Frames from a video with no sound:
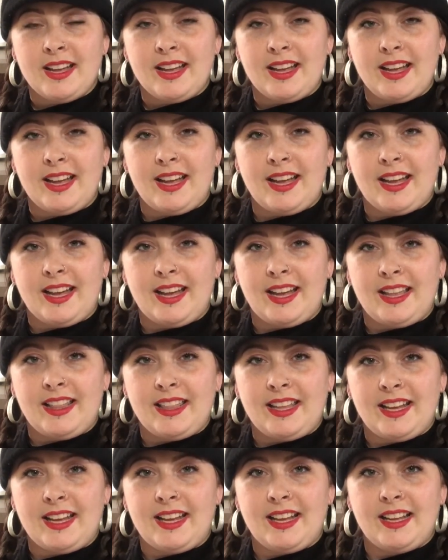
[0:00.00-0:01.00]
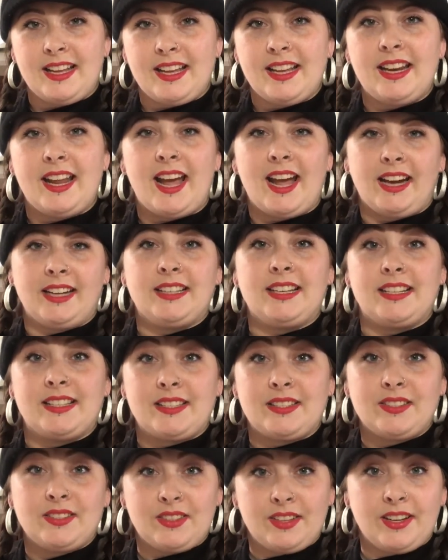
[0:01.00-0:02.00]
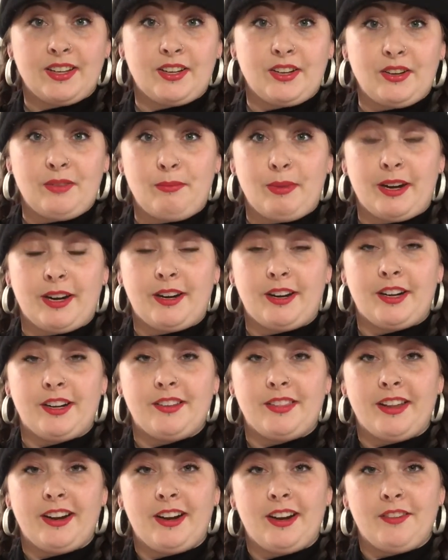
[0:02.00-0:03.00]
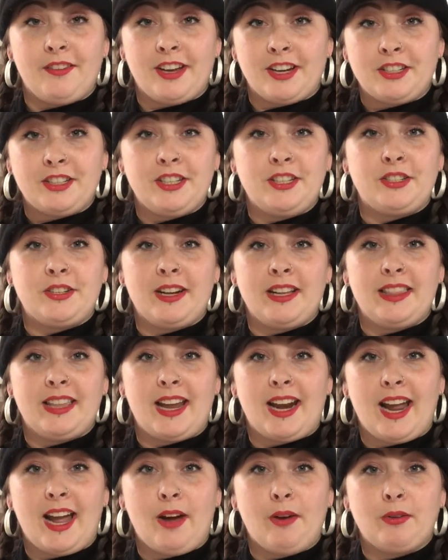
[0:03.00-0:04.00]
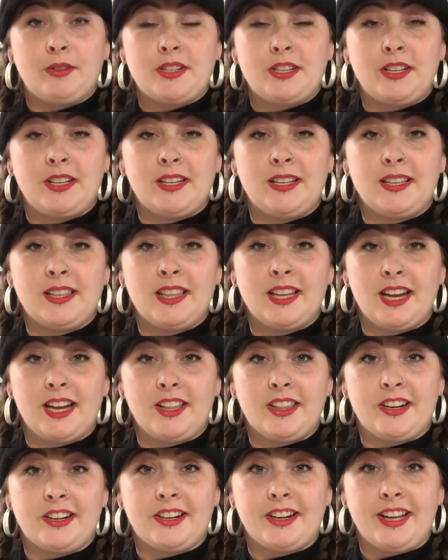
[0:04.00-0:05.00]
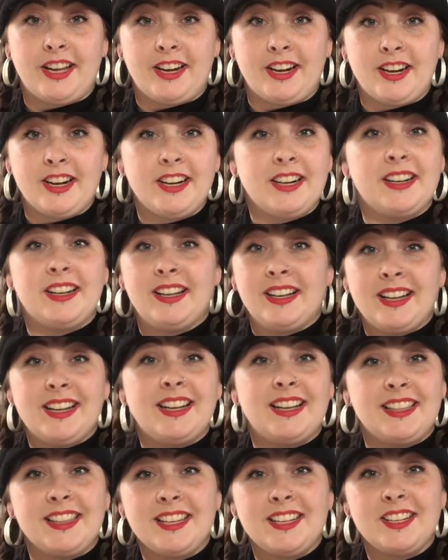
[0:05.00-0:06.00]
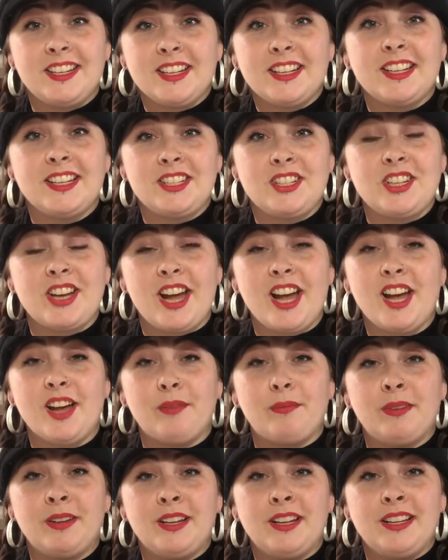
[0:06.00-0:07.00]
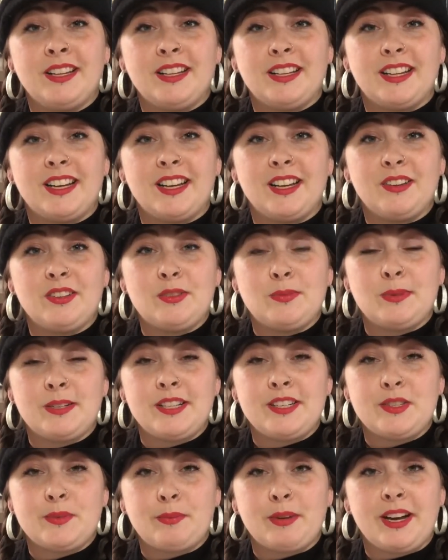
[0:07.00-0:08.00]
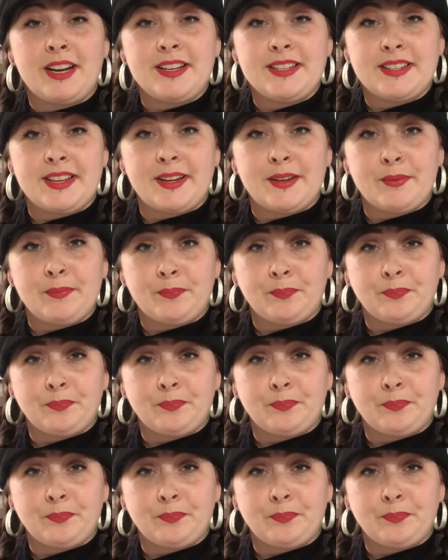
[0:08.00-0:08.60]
and they can act as a good barrier there. I've actually tried that out the other year, and they did a good job. It was pretty surprising.